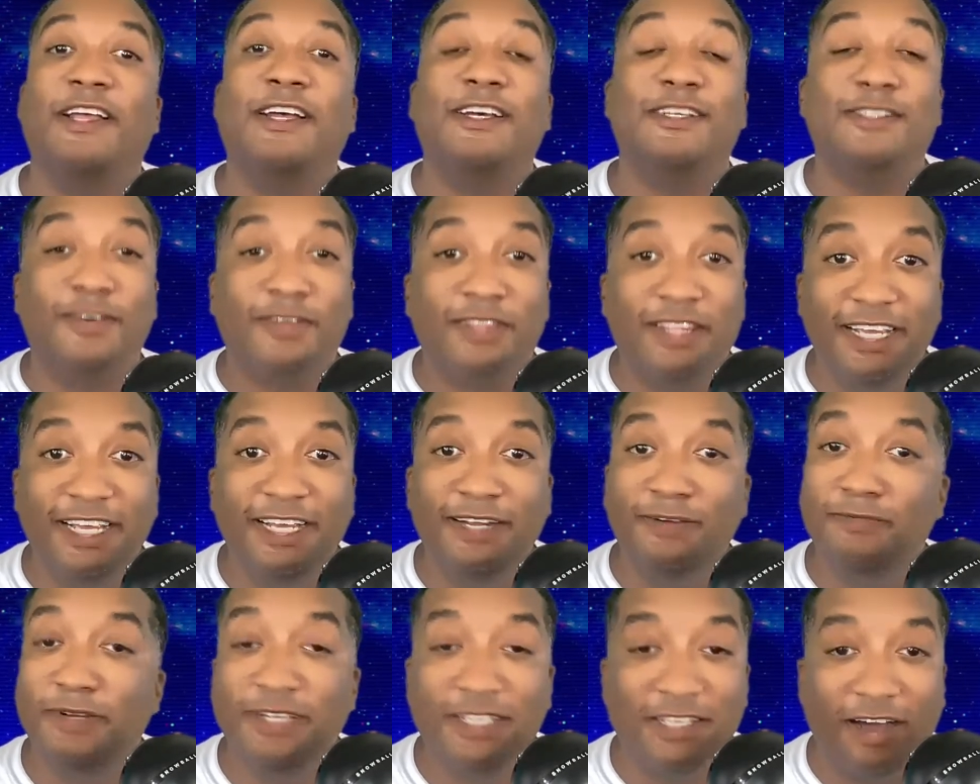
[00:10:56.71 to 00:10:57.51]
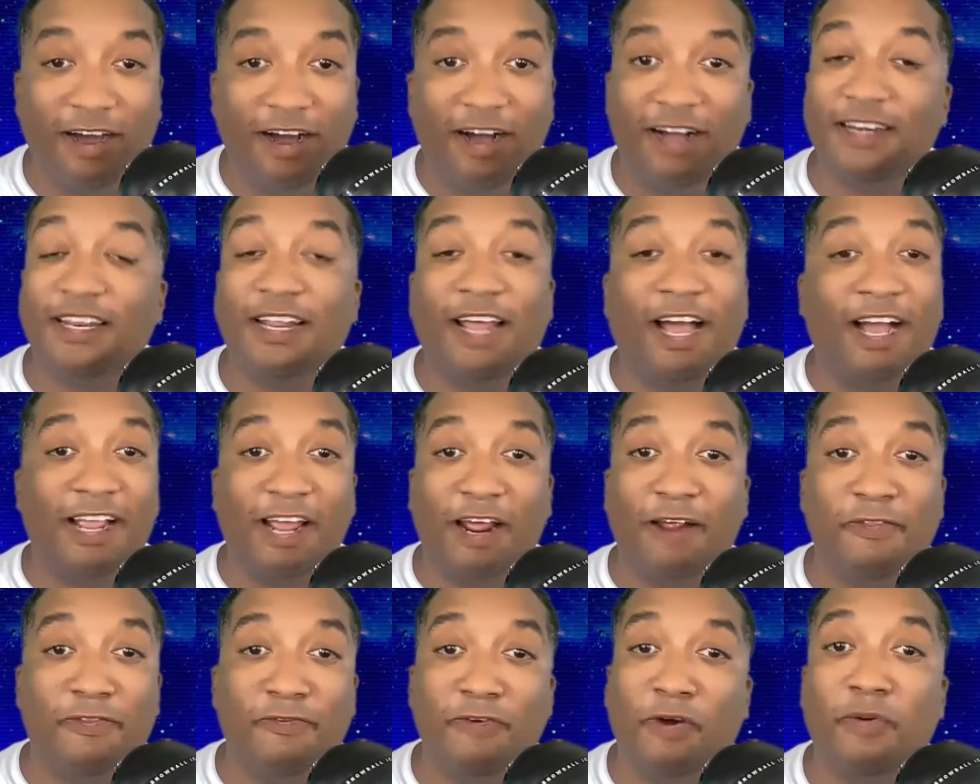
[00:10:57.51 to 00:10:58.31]
So then we talked. I
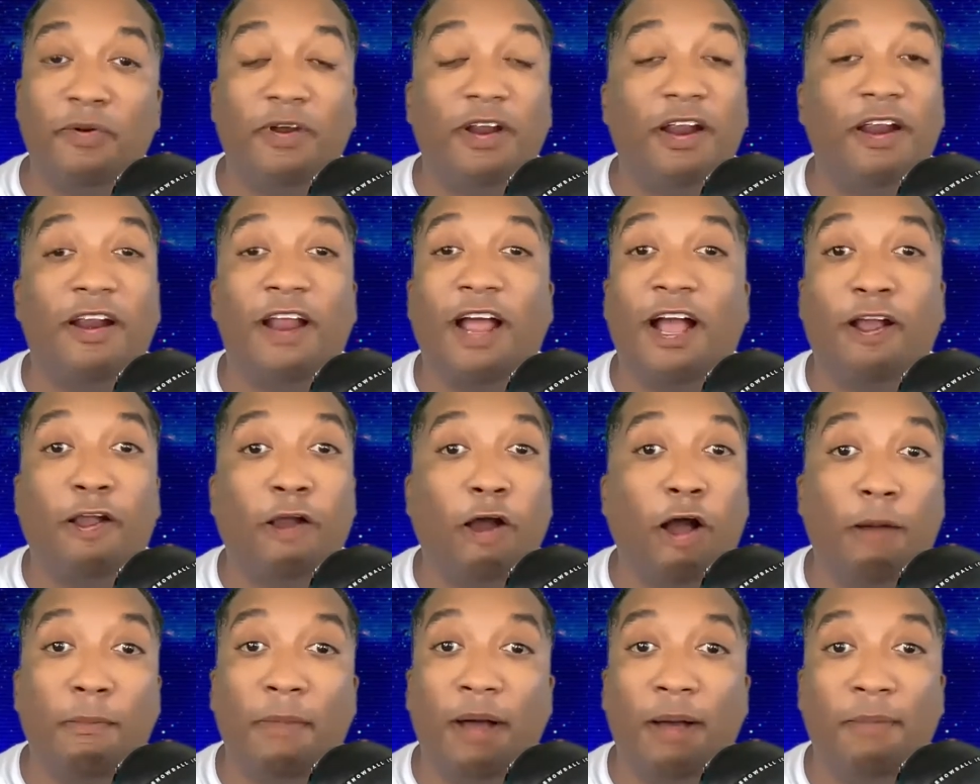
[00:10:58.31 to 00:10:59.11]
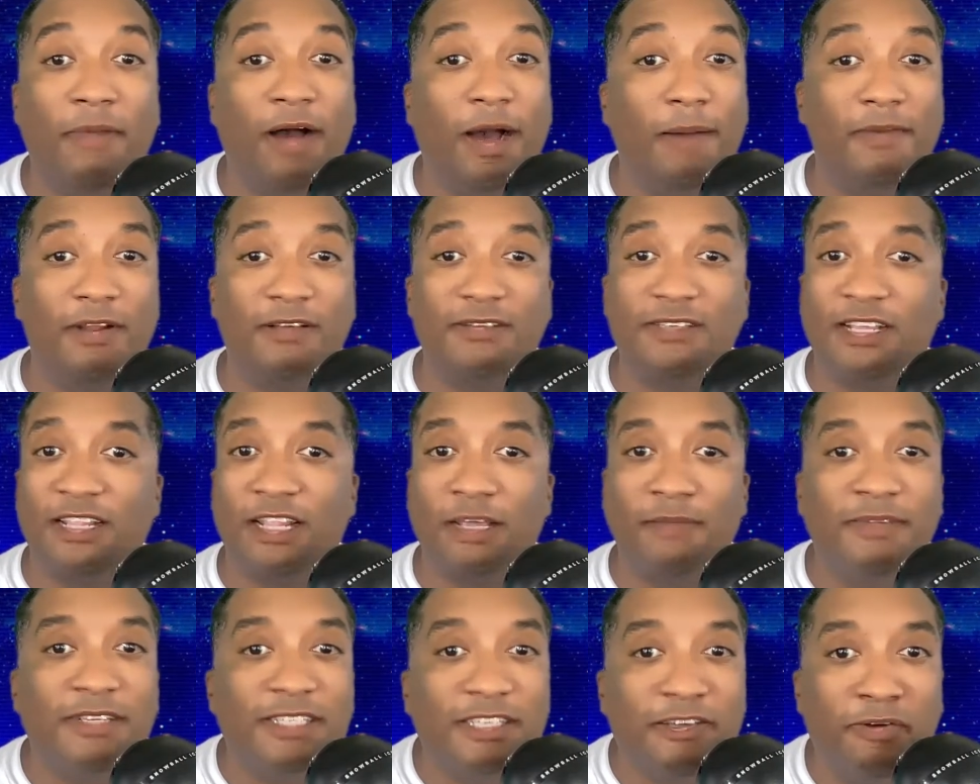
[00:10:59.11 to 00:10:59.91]
got off the phone with her. I called my mom and I was like,
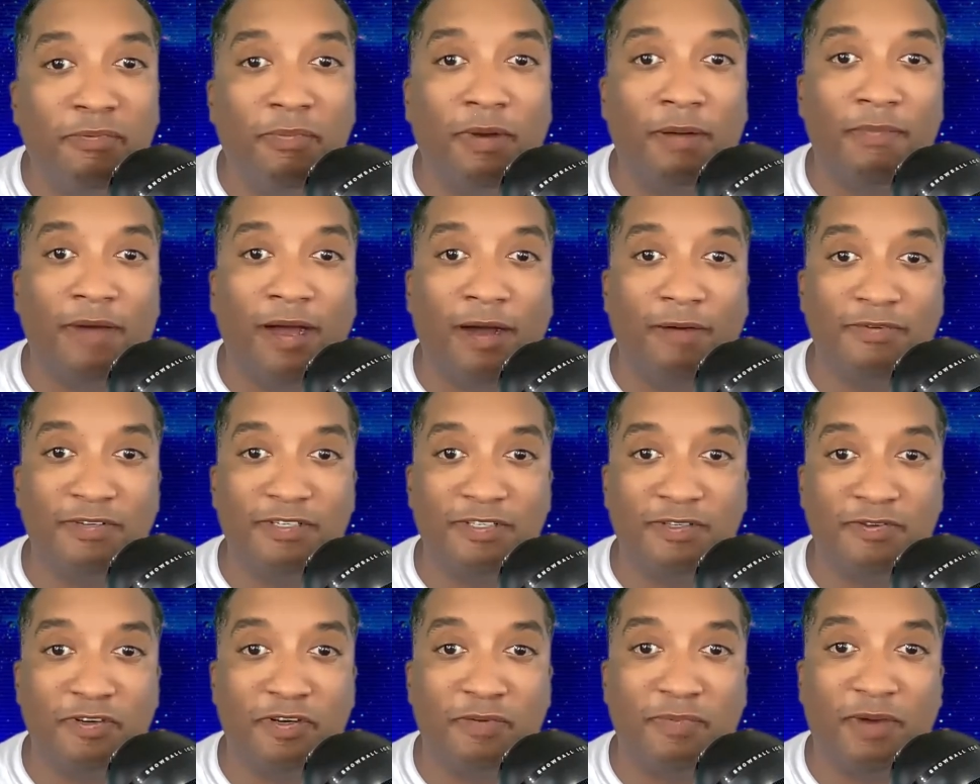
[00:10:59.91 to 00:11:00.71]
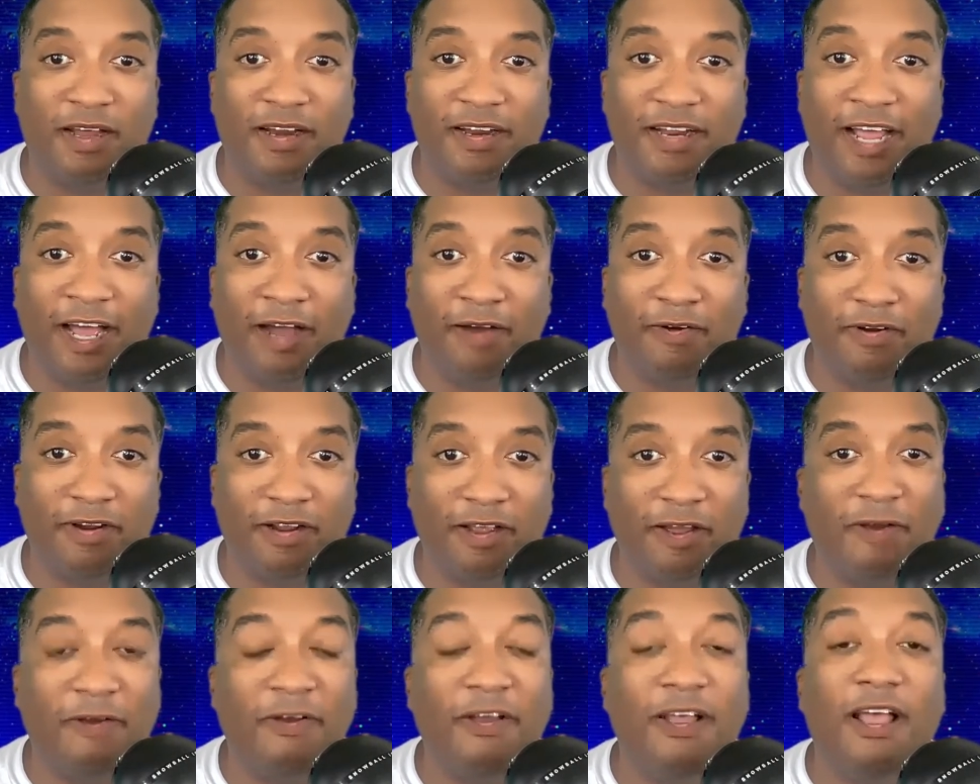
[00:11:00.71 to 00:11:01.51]
"Let me see what my mom was doing about an hour
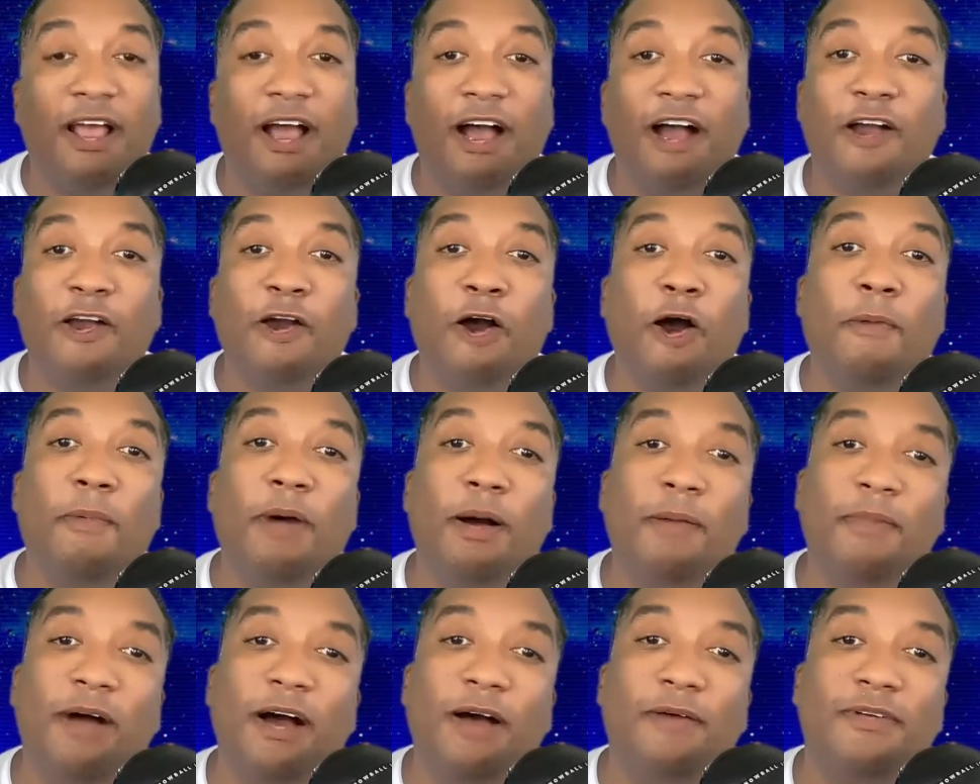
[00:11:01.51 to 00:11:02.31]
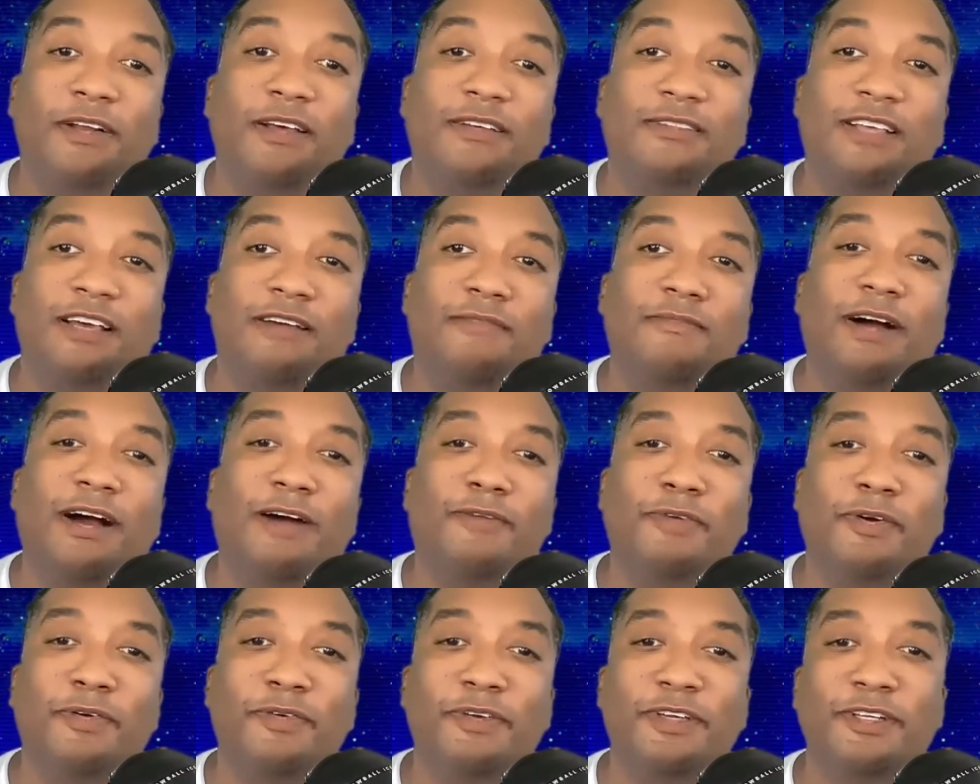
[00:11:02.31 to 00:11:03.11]
ago." I called my mom and I was like,
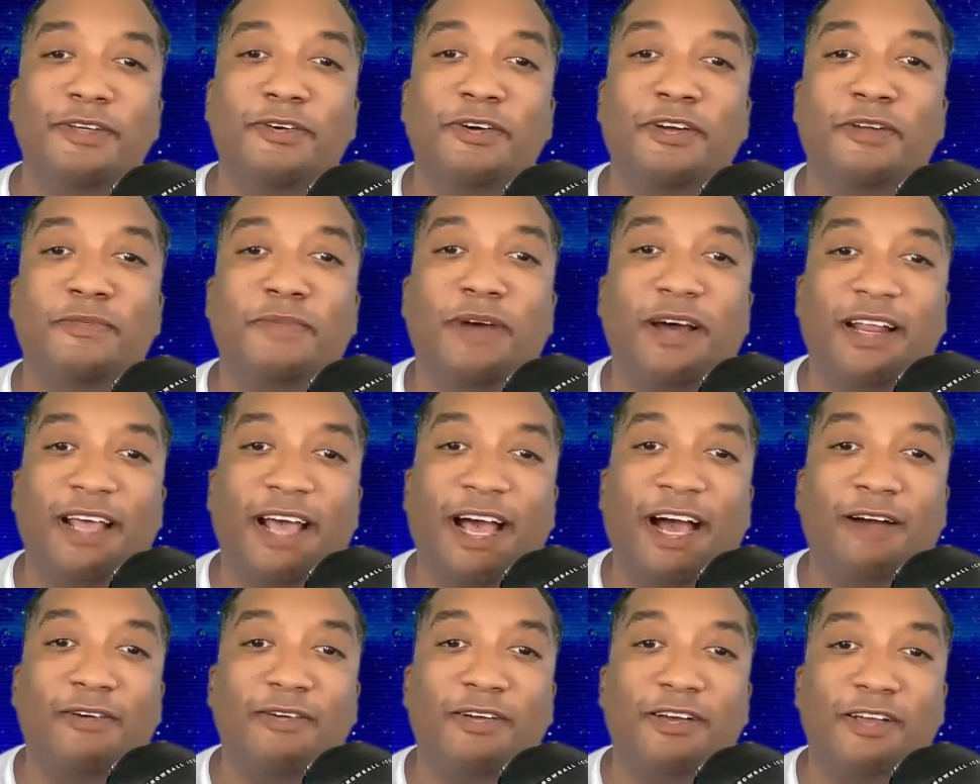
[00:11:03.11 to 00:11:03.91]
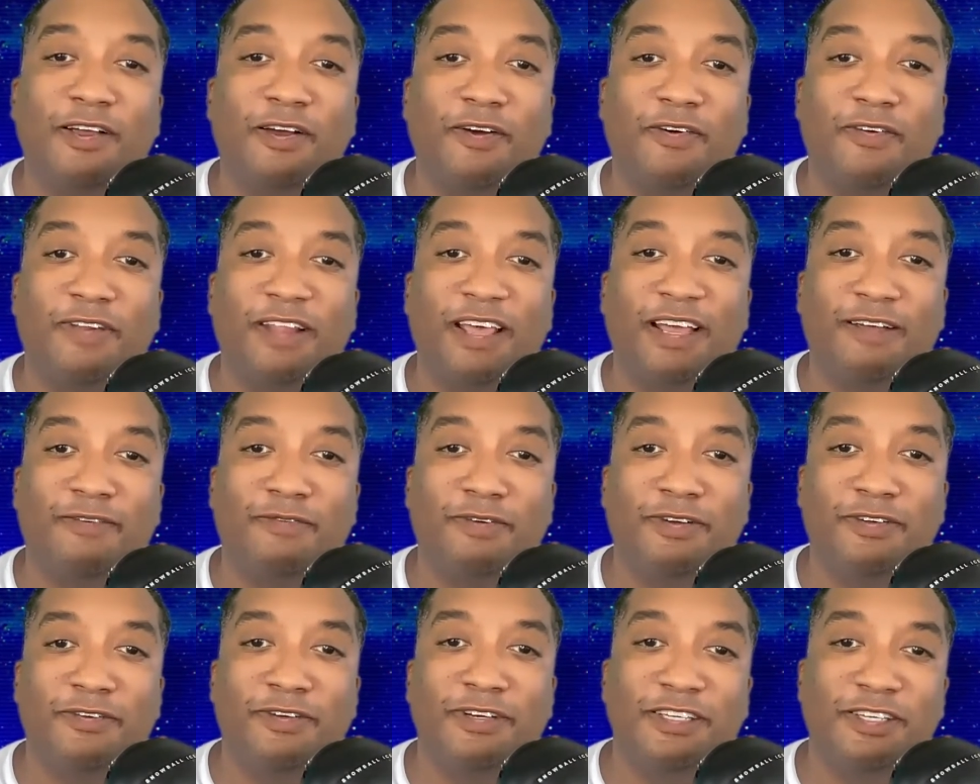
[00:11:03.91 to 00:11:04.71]
"Mom, what were you doing about an hour ago? Like,
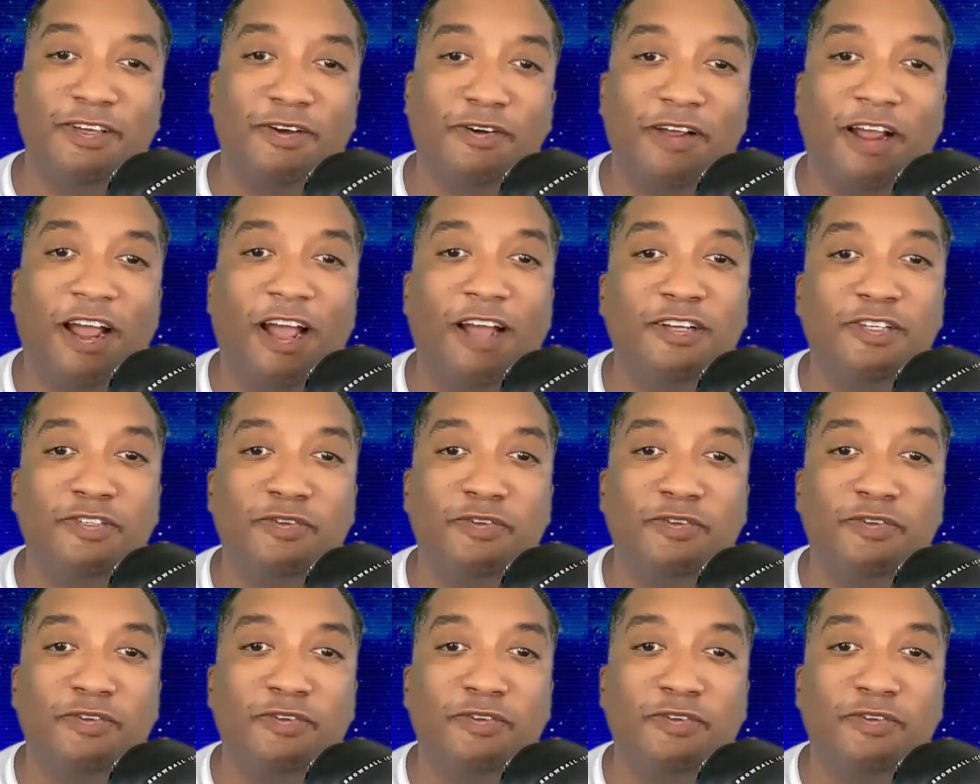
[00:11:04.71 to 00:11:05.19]
were you in your car